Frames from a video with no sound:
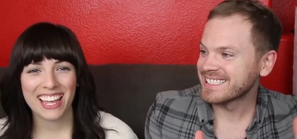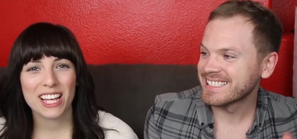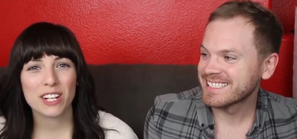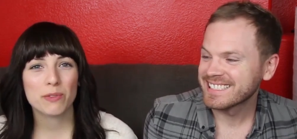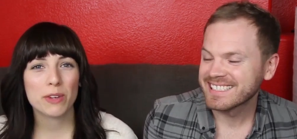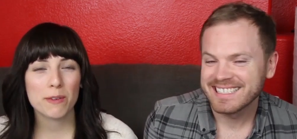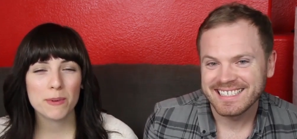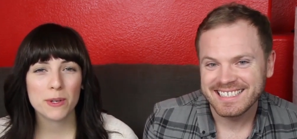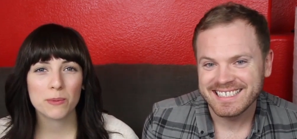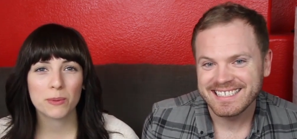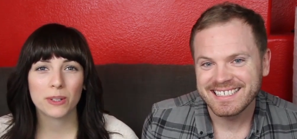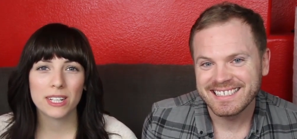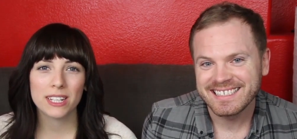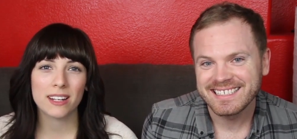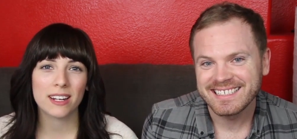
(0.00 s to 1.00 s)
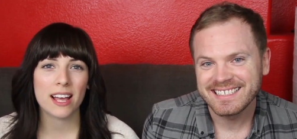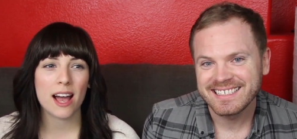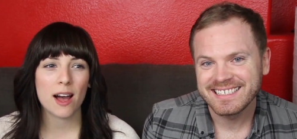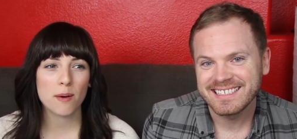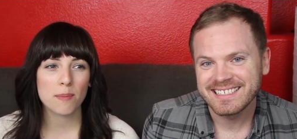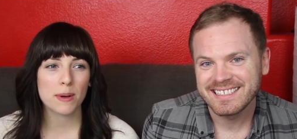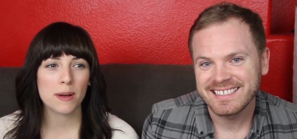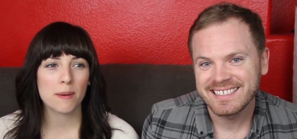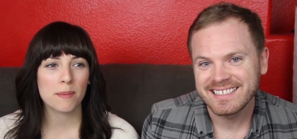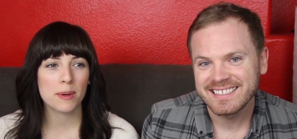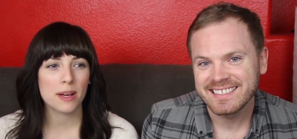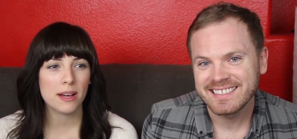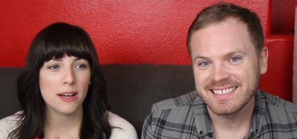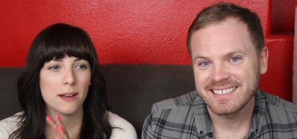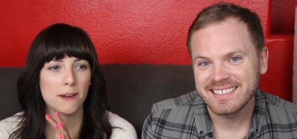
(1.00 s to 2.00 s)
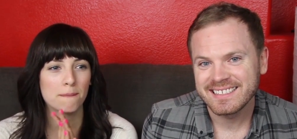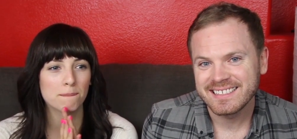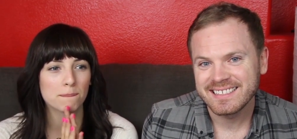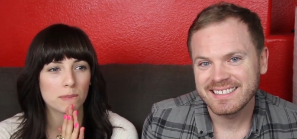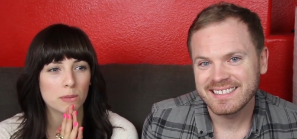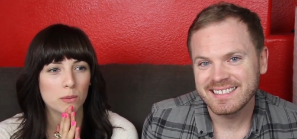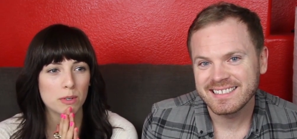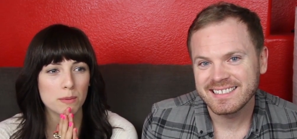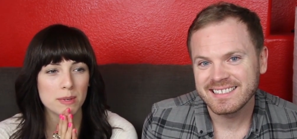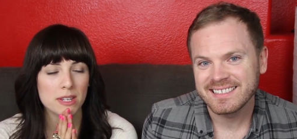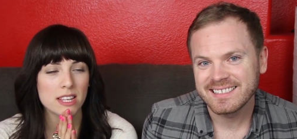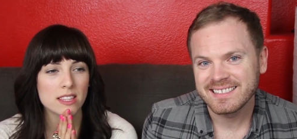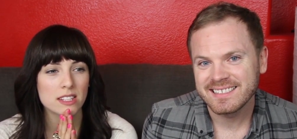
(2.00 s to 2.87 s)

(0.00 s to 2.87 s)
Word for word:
Speaker 1: And we've been working on an album. We've been